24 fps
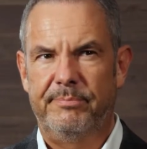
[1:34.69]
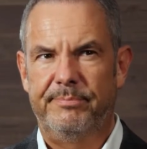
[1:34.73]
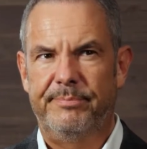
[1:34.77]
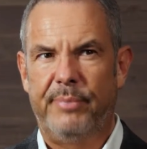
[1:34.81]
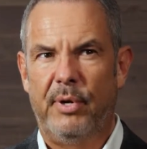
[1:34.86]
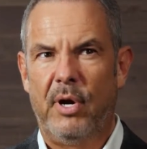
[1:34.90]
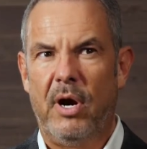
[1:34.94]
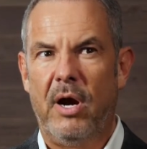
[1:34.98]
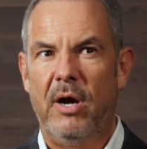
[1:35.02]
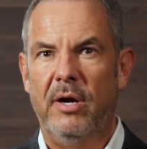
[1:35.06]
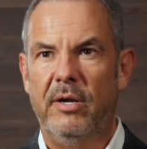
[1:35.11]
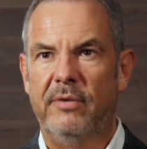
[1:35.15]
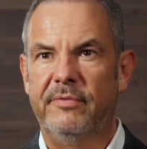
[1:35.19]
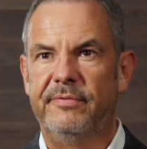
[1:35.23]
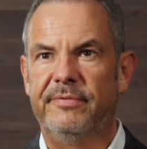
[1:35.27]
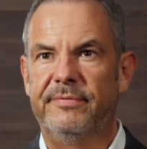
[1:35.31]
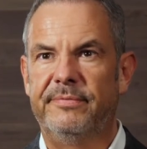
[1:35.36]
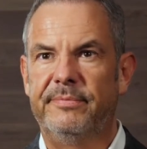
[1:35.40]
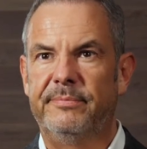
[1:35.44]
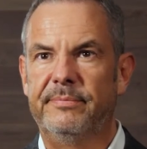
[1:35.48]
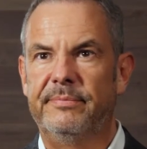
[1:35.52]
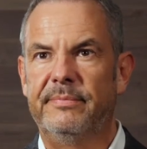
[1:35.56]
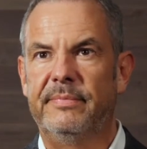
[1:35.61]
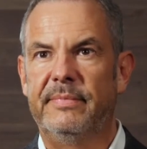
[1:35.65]
part of
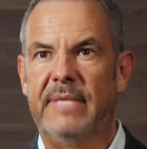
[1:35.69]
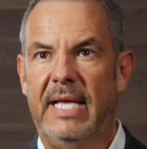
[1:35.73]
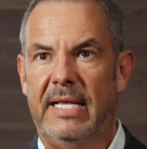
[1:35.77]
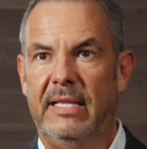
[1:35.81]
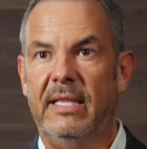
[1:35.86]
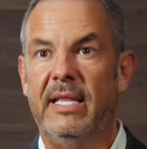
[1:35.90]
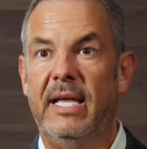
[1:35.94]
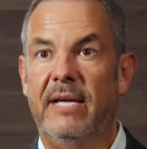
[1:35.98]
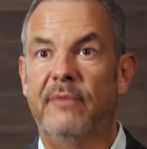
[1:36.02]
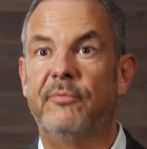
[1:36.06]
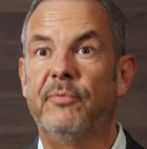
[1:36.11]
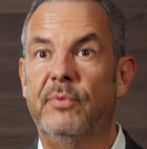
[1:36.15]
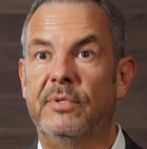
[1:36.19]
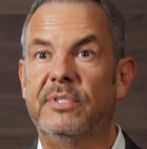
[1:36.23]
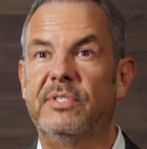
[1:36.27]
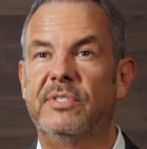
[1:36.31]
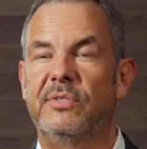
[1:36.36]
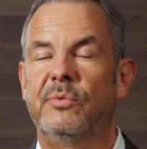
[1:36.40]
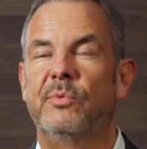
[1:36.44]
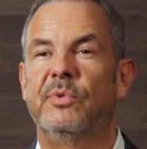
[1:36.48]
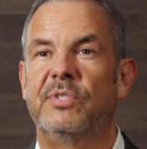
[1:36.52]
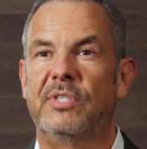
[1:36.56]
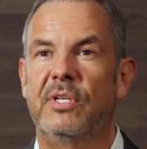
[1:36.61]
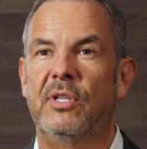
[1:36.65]
that life
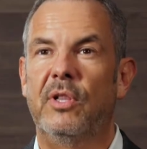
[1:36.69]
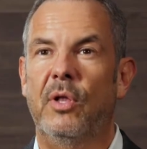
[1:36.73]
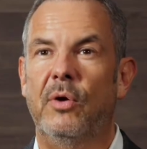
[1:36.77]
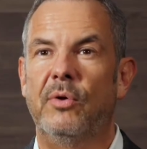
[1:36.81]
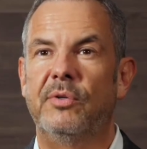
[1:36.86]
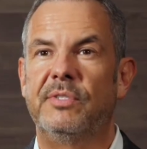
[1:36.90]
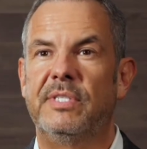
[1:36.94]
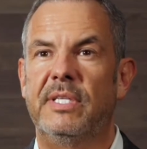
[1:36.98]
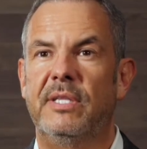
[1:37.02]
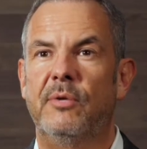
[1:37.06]
was closed.